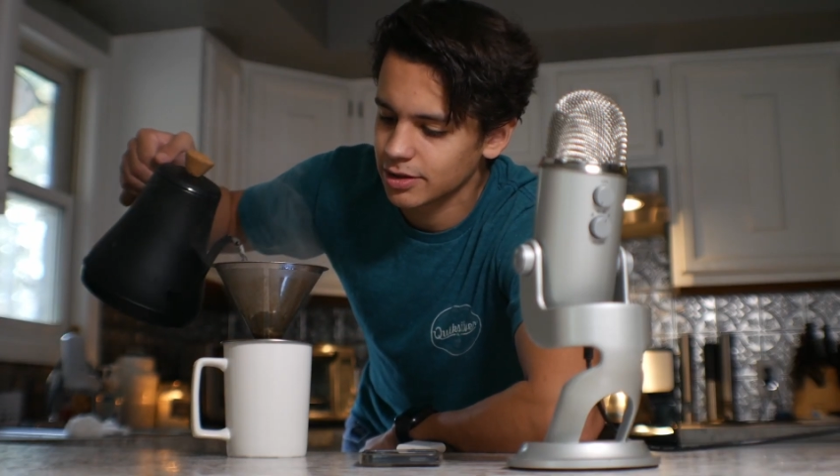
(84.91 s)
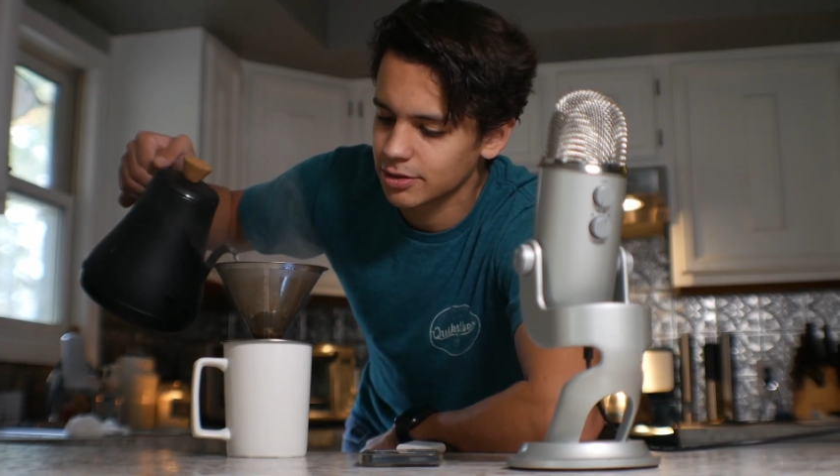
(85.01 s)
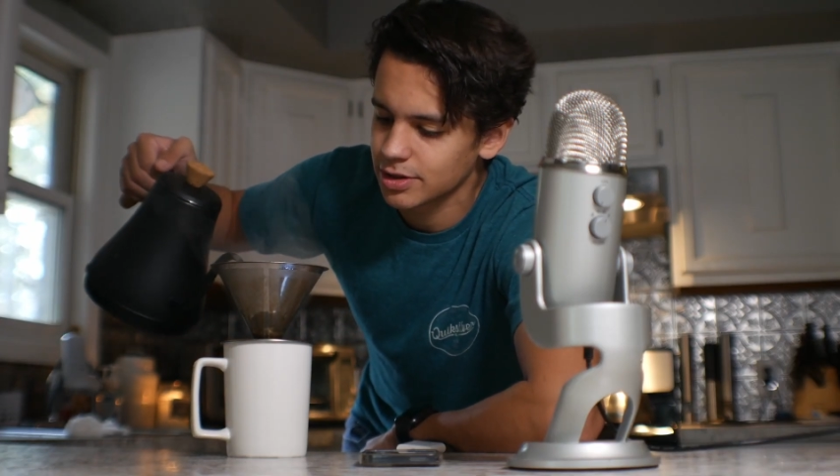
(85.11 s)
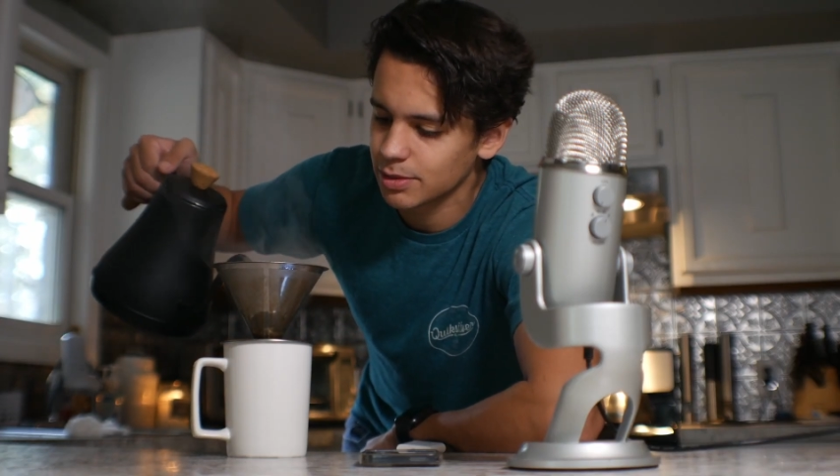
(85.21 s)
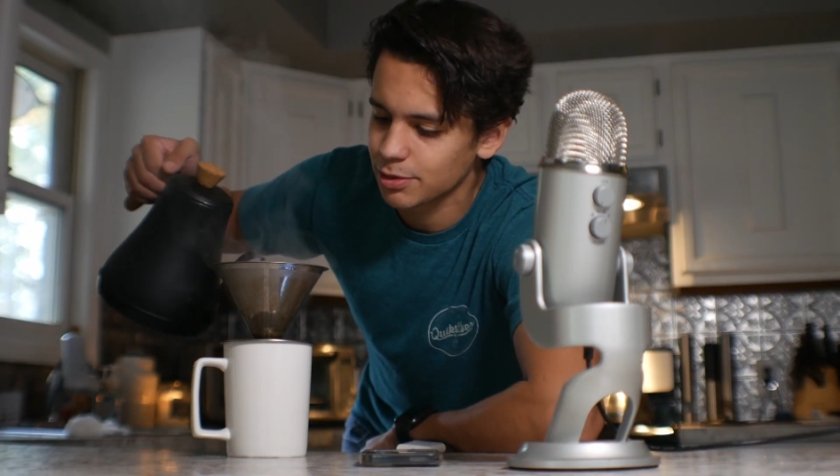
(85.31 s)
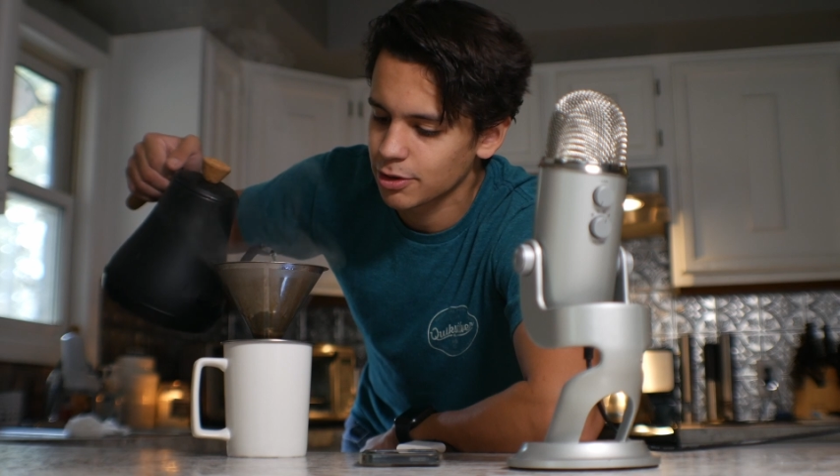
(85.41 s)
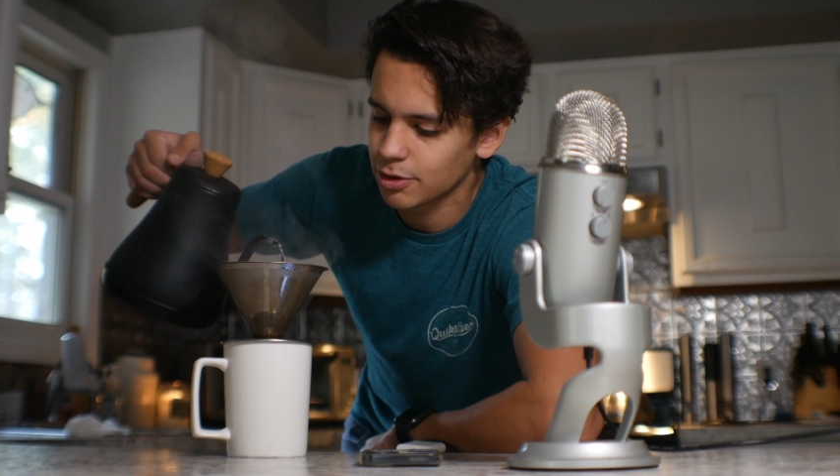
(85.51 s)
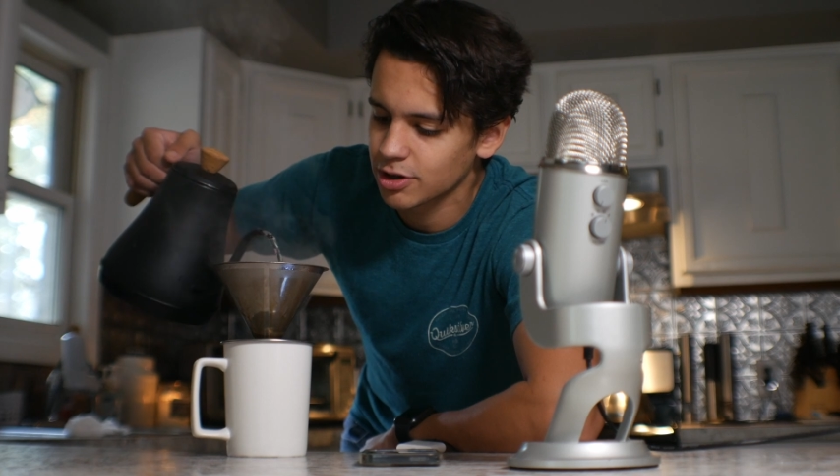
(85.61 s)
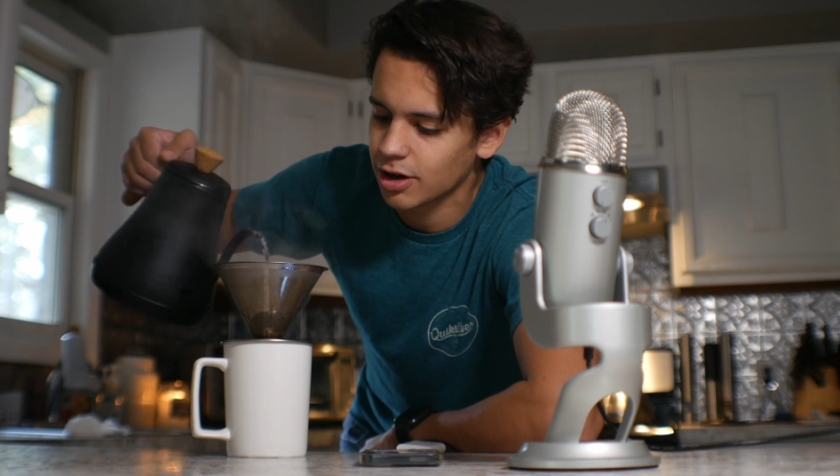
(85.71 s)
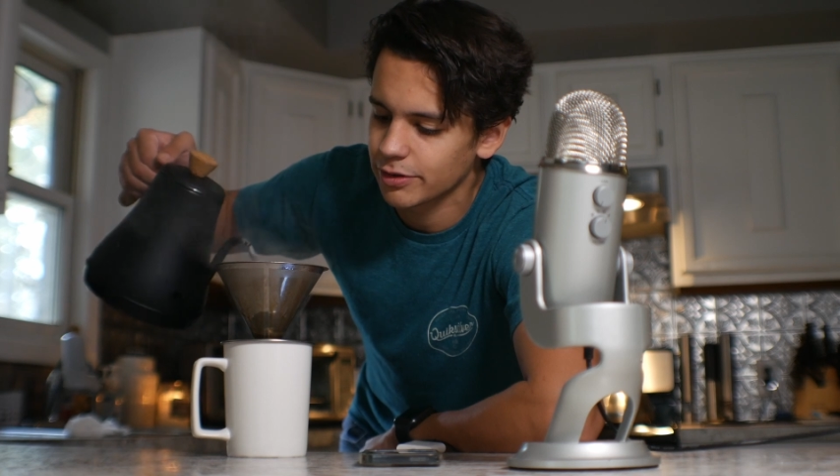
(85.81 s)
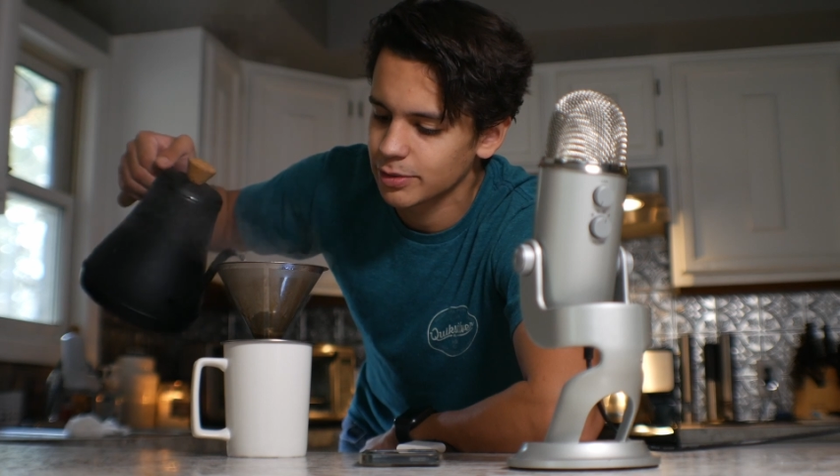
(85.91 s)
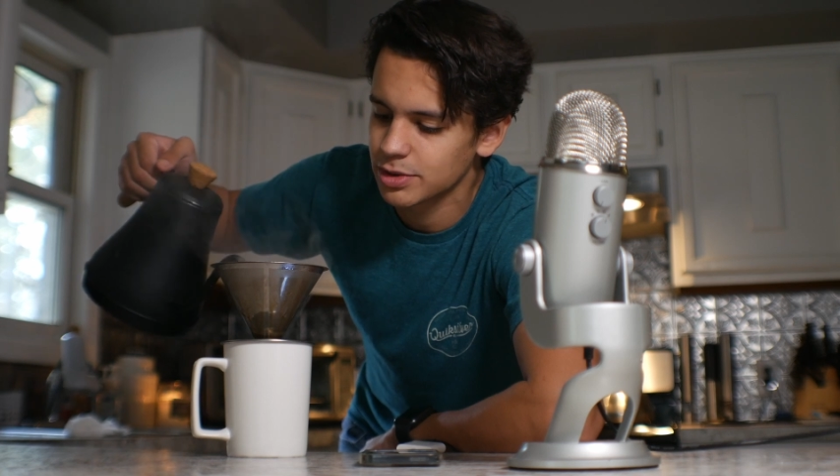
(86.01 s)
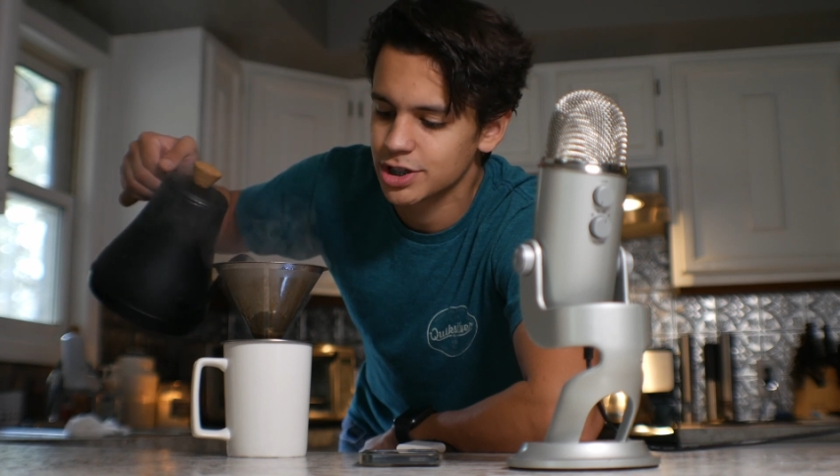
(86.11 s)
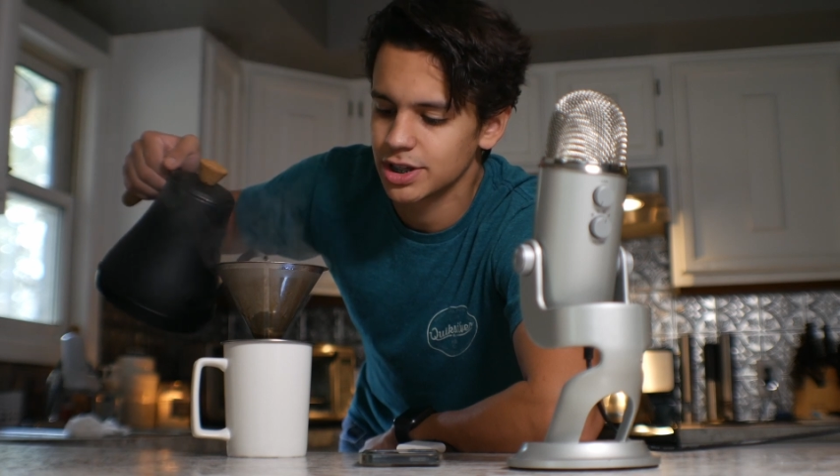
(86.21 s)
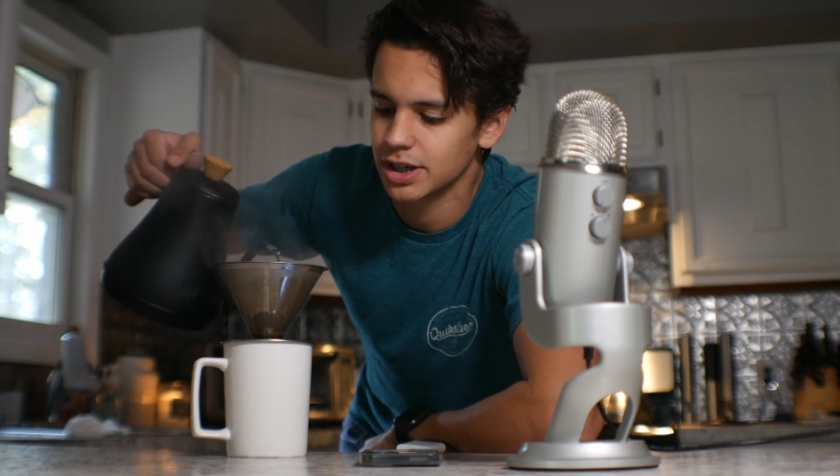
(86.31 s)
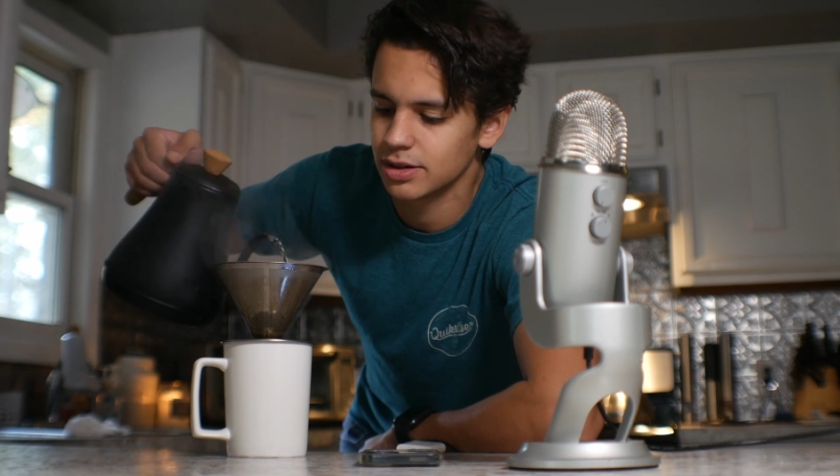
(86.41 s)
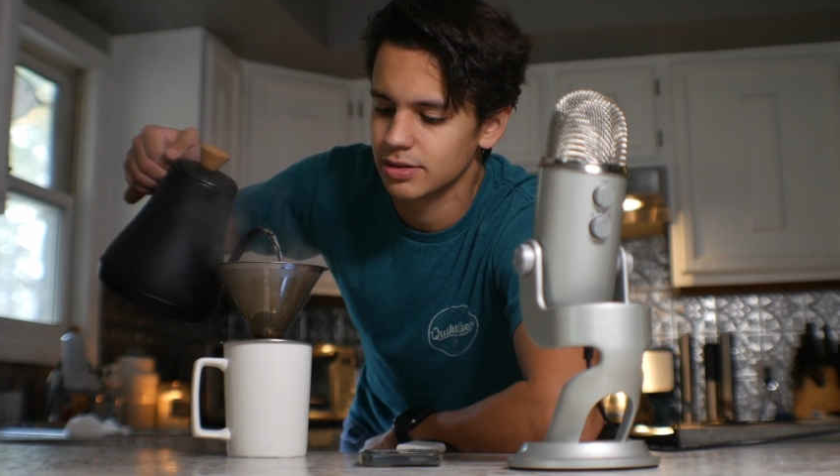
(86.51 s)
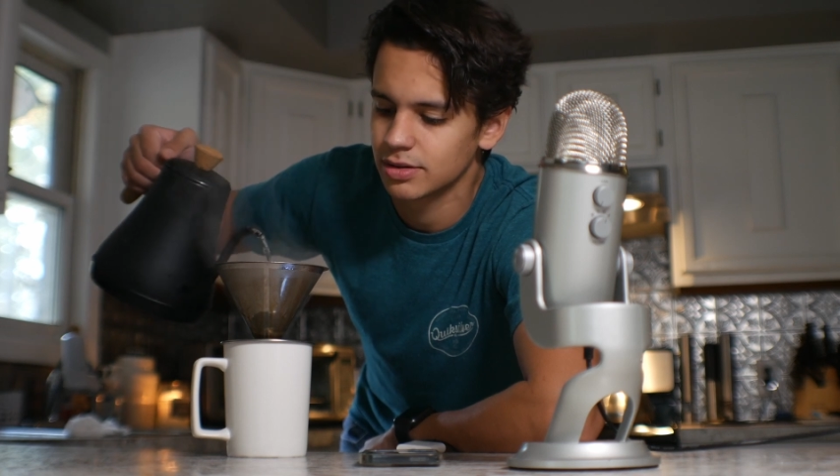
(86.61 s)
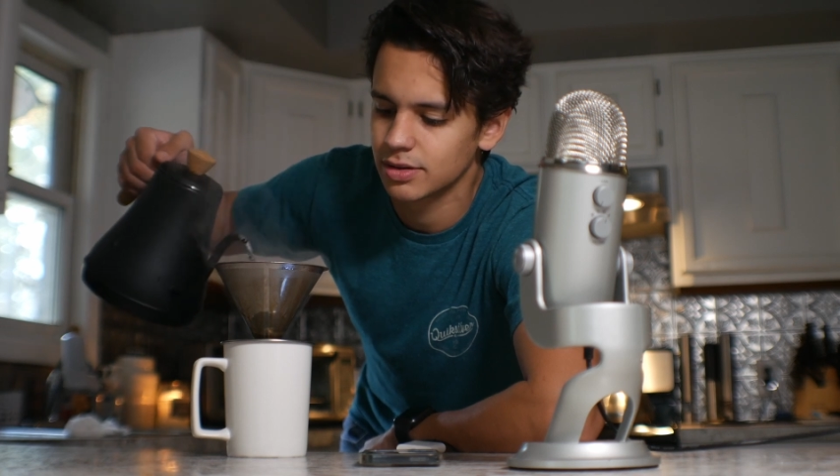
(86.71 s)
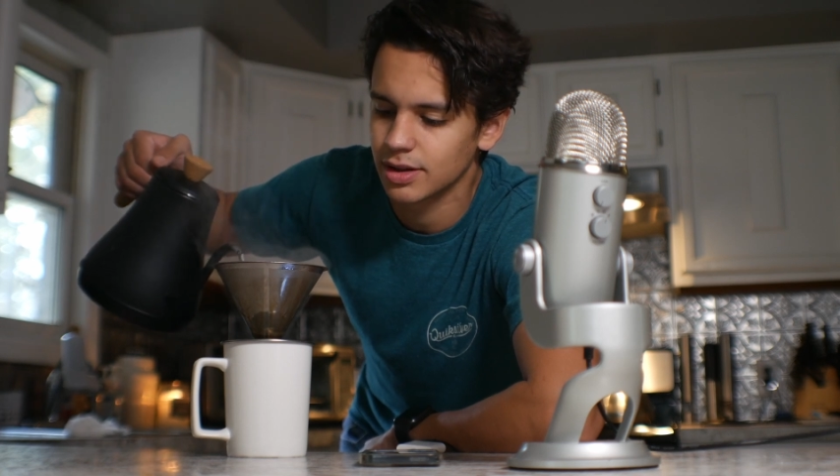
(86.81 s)
your typical coffee machine,
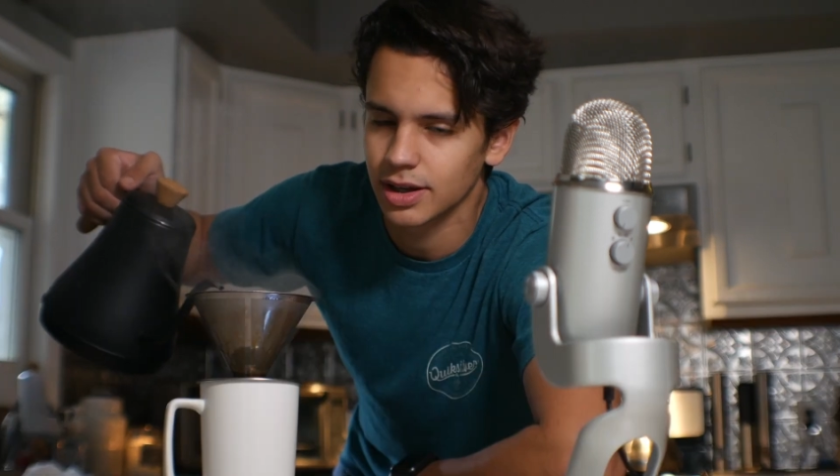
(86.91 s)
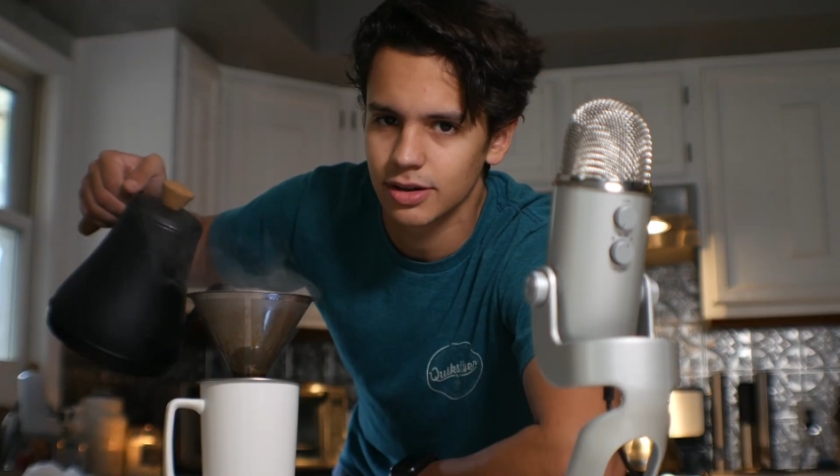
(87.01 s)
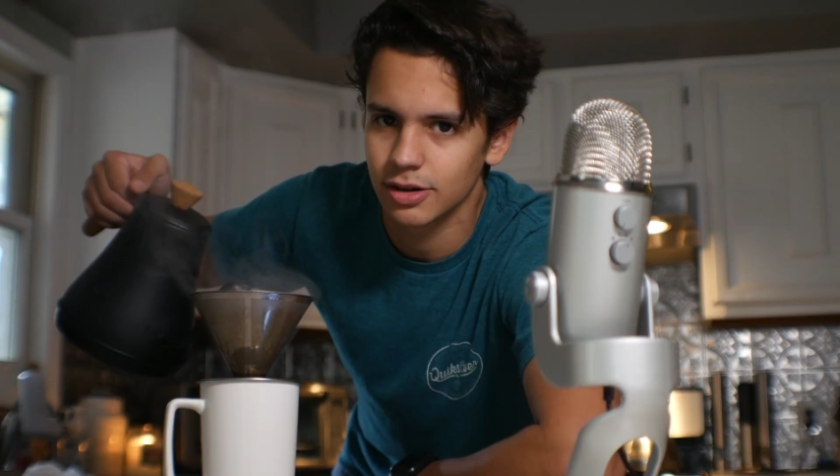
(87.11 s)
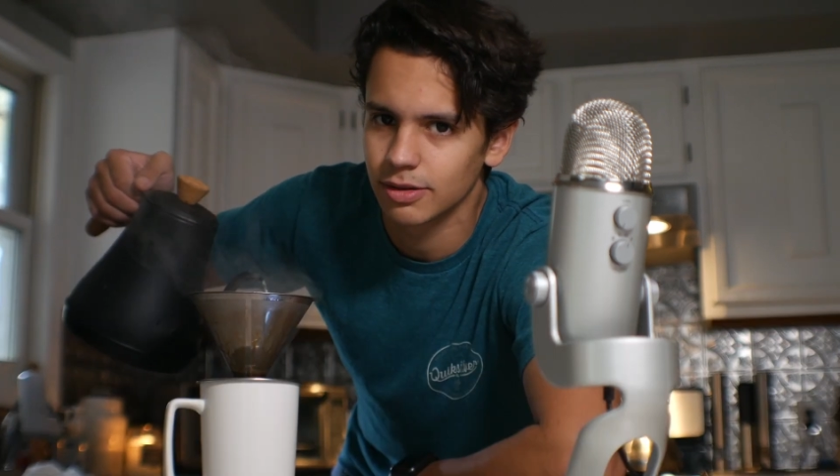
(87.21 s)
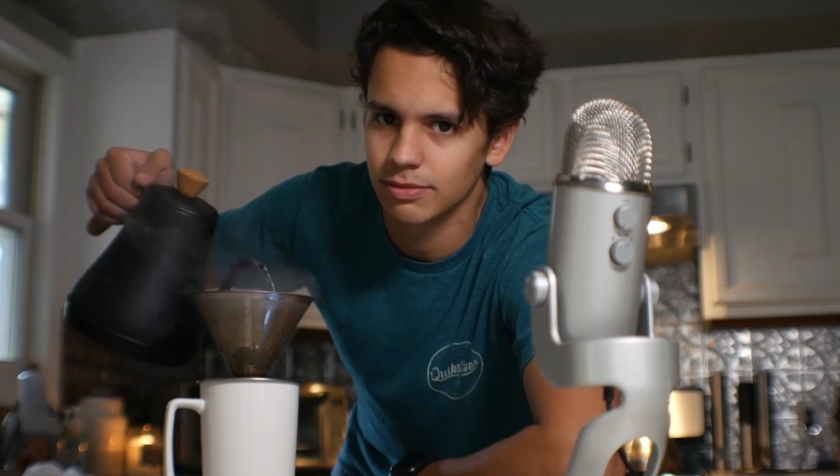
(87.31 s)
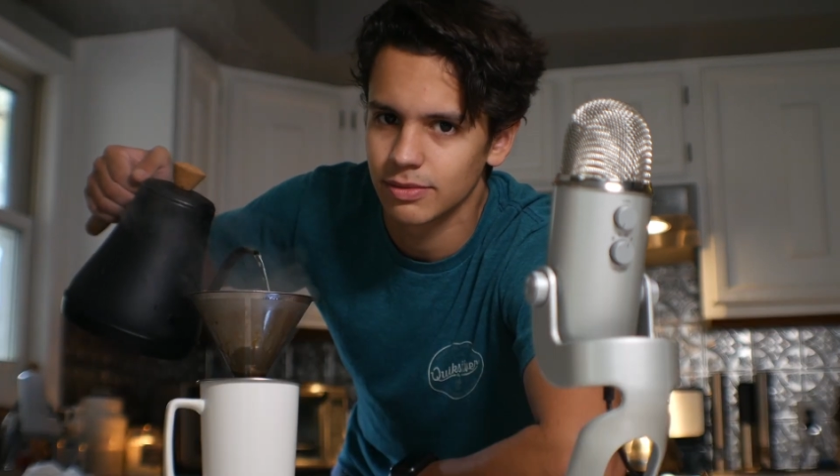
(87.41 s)
like your,